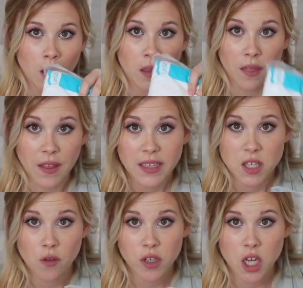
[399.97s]
this
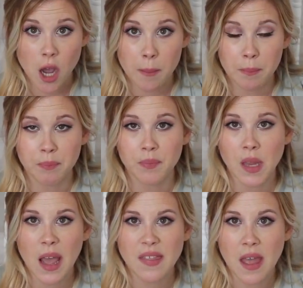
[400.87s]
over top,
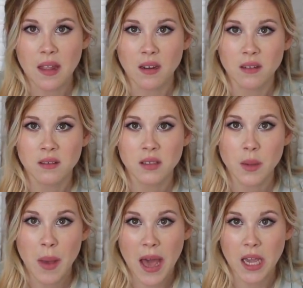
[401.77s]
and then
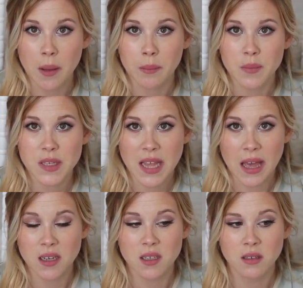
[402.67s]
the backup
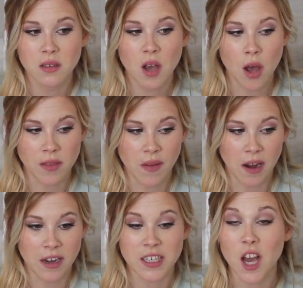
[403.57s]
set on the
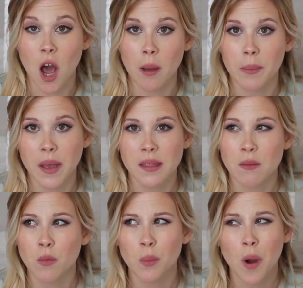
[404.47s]
very top. And
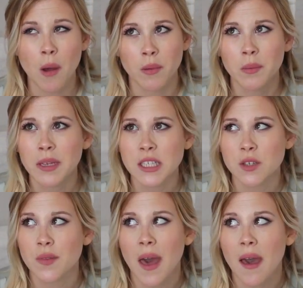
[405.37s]
then we'll probably
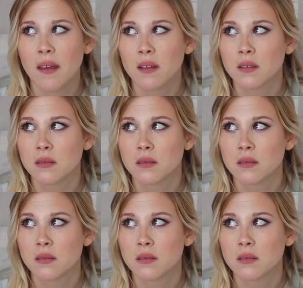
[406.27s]
do that